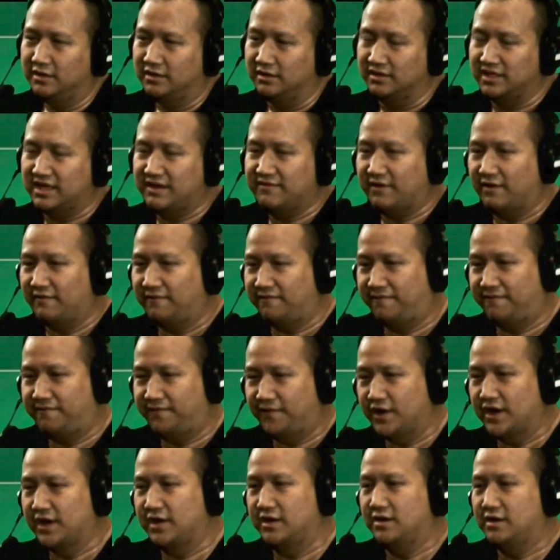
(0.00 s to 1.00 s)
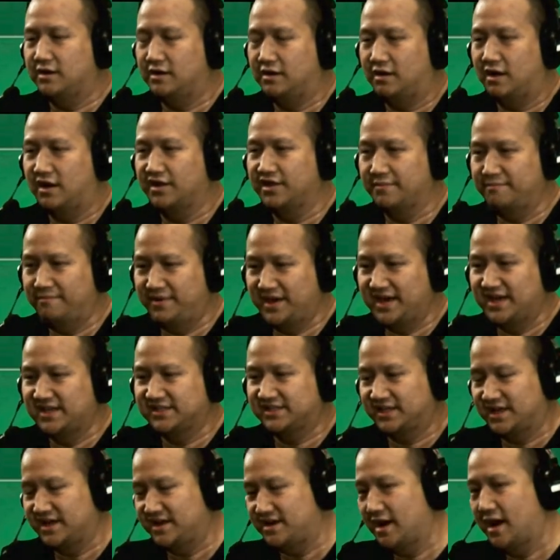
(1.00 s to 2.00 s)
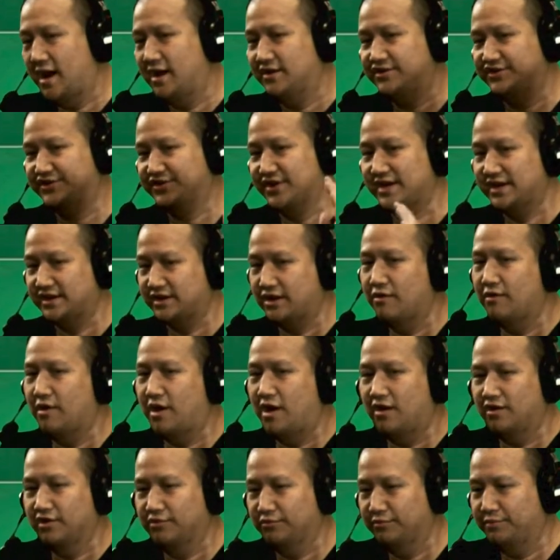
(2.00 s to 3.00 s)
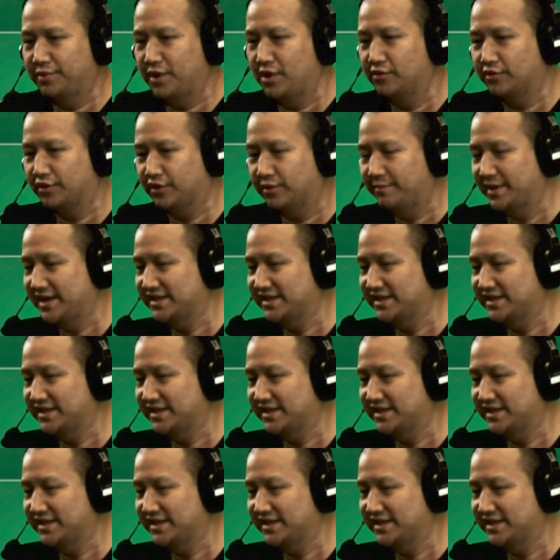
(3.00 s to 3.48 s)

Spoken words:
leave our foot on the base and not just like go all in with poker,